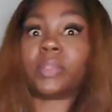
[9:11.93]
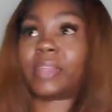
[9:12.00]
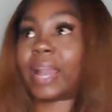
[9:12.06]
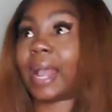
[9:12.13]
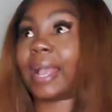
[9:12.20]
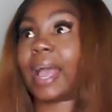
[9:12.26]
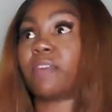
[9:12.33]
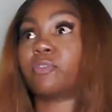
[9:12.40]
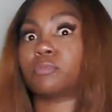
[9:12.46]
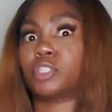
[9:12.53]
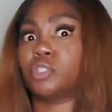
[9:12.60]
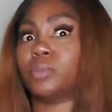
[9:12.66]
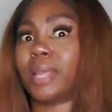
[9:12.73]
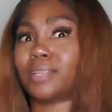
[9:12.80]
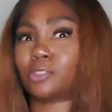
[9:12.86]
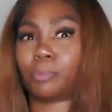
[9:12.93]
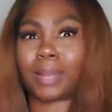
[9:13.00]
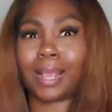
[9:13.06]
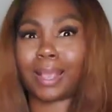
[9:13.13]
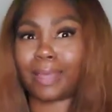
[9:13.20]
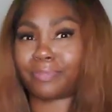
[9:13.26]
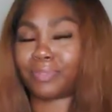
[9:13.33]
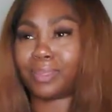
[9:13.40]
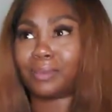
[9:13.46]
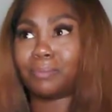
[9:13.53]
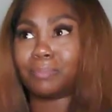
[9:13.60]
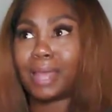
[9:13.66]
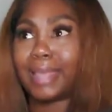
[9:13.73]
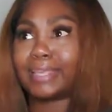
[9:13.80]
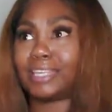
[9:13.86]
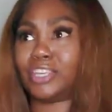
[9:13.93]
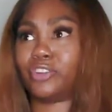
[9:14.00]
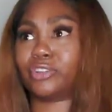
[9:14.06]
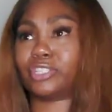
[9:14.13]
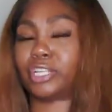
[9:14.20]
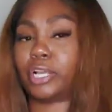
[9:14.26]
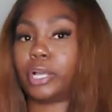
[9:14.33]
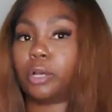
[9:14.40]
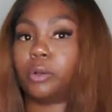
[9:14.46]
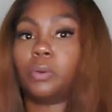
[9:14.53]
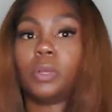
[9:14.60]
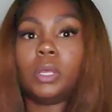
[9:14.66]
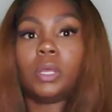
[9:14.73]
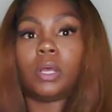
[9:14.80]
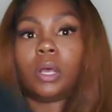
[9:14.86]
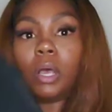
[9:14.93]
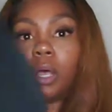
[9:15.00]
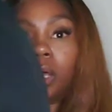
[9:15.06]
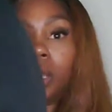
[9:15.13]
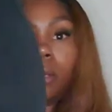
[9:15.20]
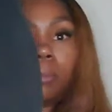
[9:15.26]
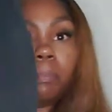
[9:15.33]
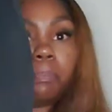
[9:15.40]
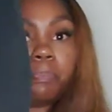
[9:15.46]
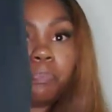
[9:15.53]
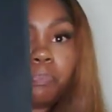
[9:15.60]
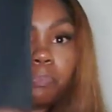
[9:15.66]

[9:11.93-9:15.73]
that I got from Shoe Dazzle, but I got them like years ago. Um,